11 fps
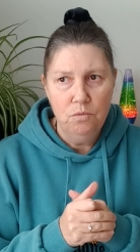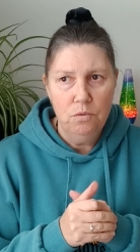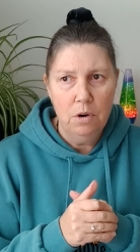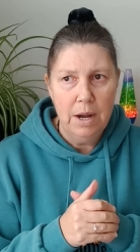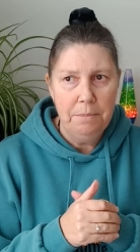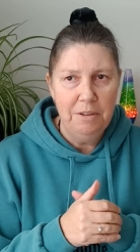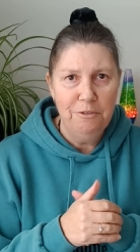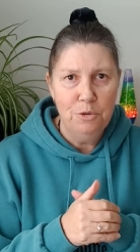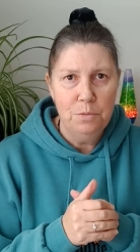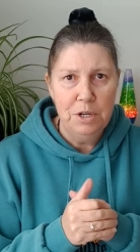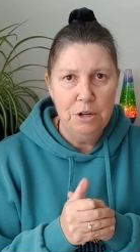right
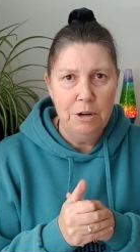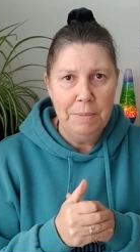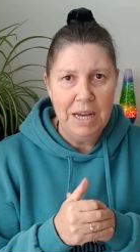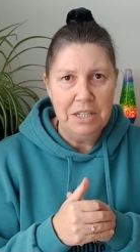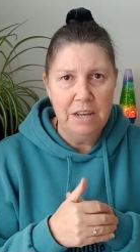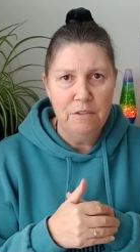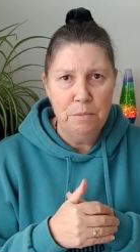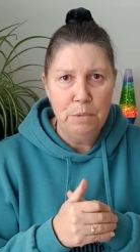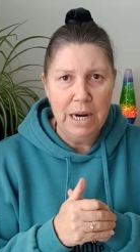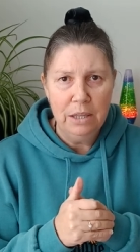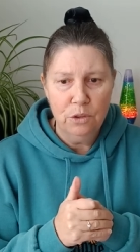before we're about to have a
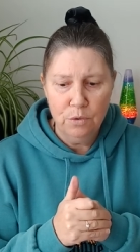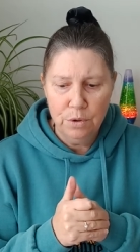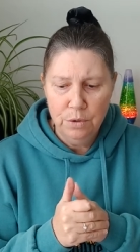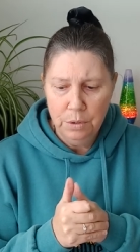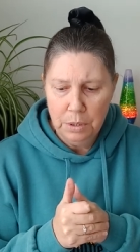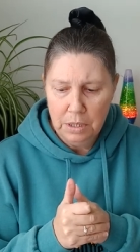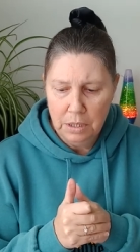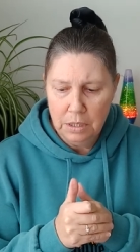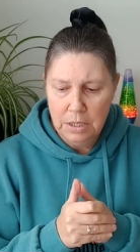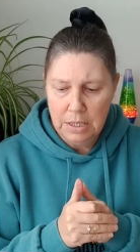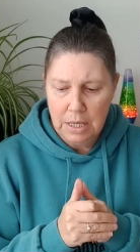breakthrough,
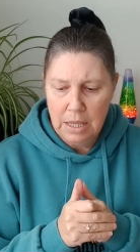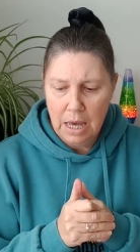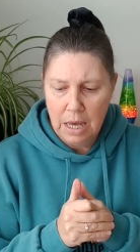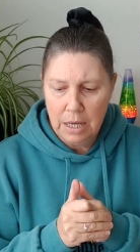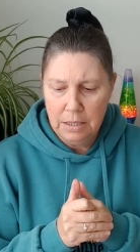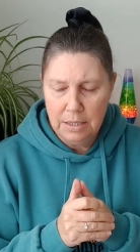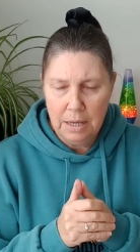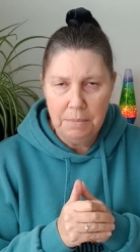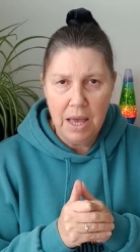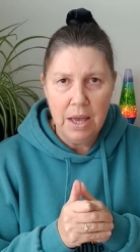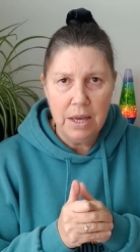it can see the heart, seem
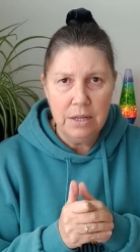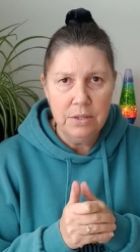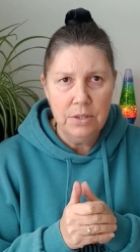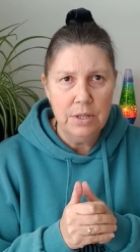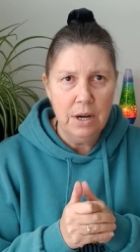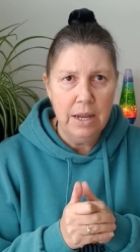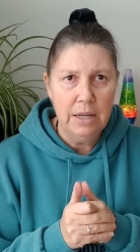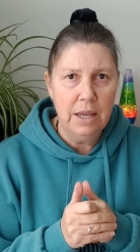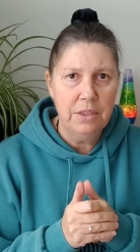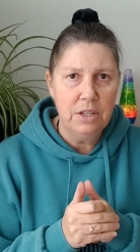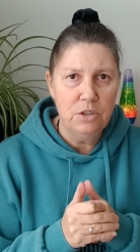the hardest and like
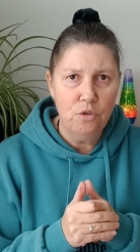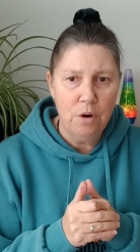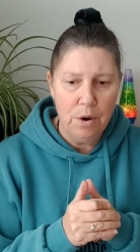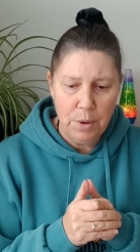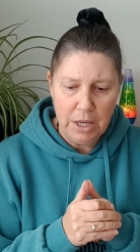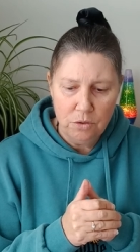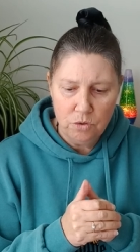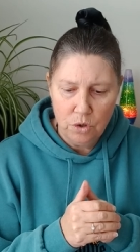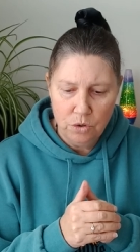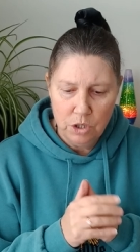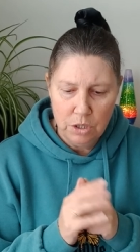nothing's growing.
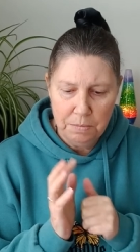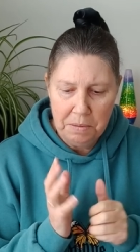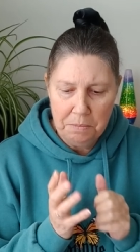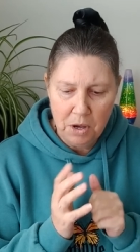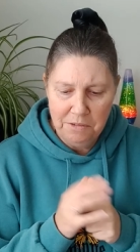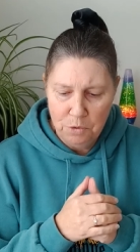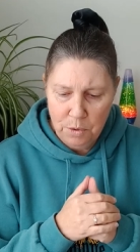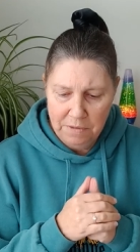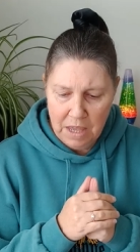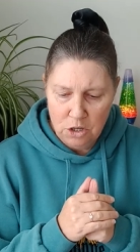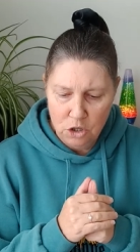So just be mindful
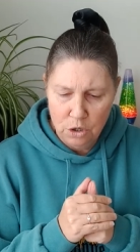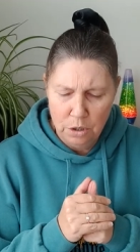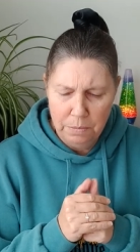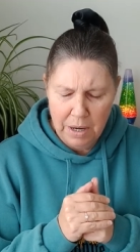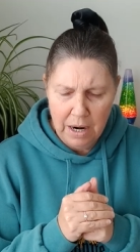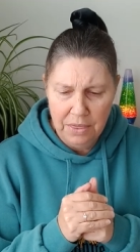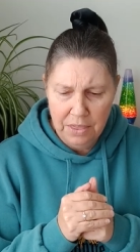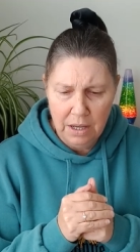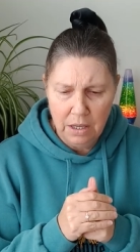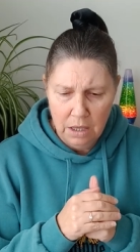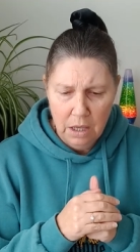of that too. But I
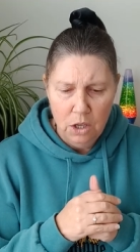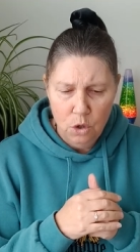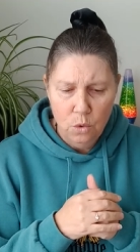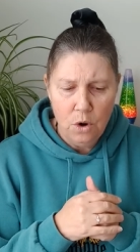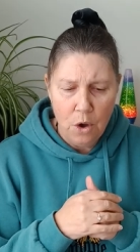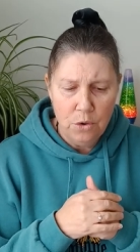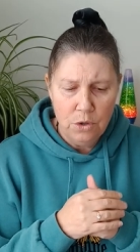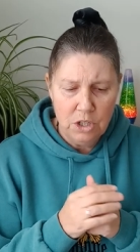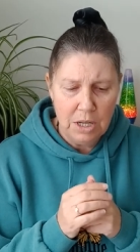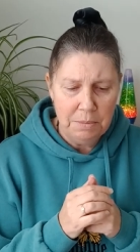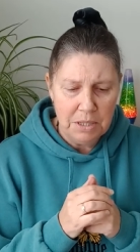think you'll know
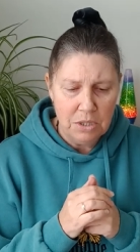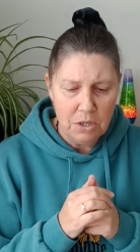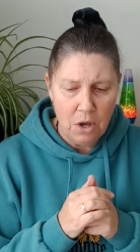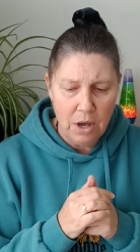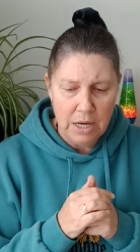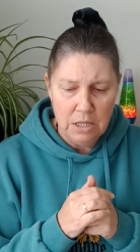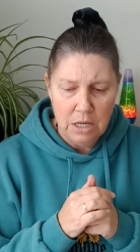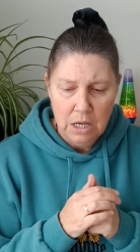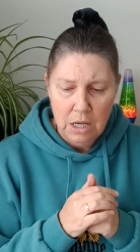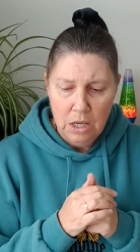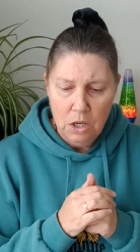deep inside,
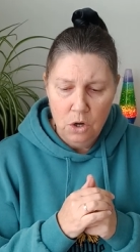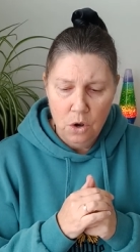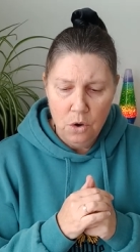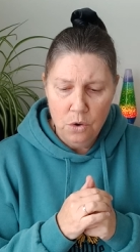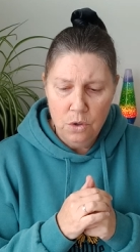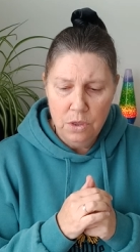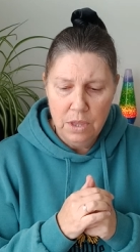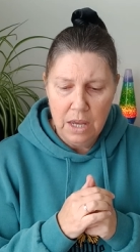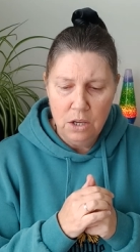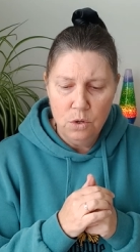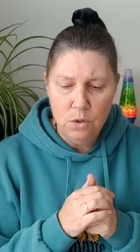you know,
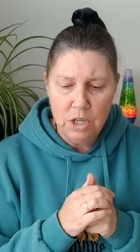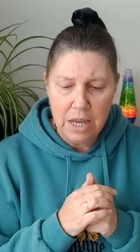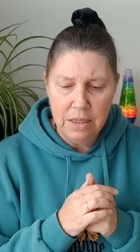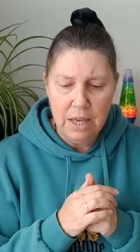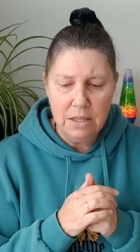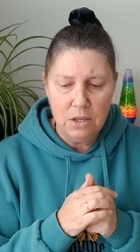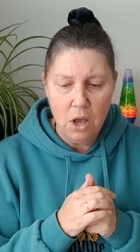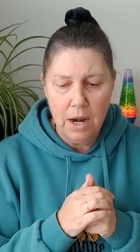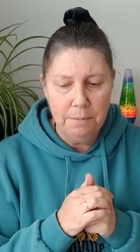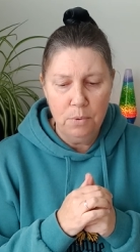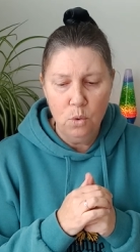that you take that
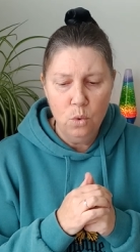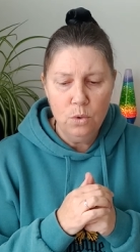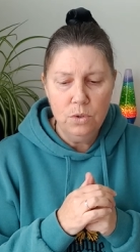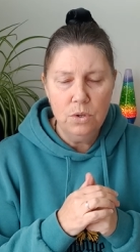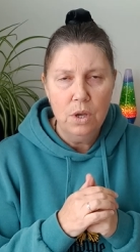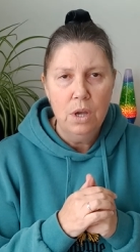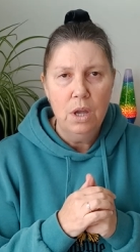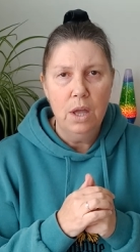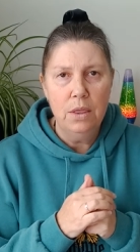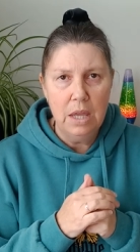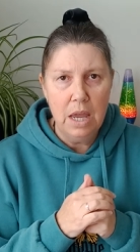silent pause
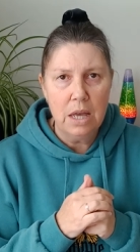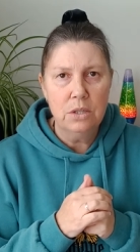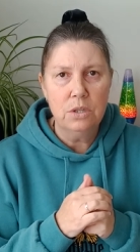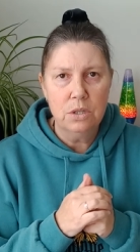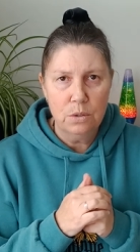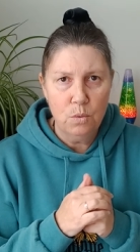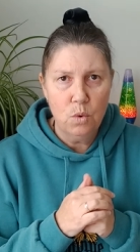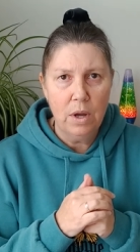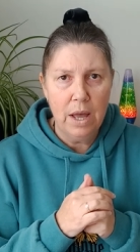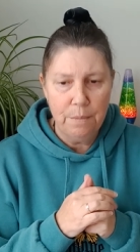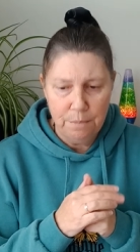and the answers will
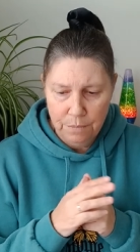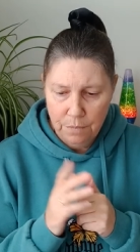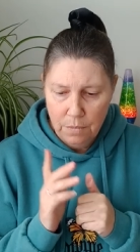come.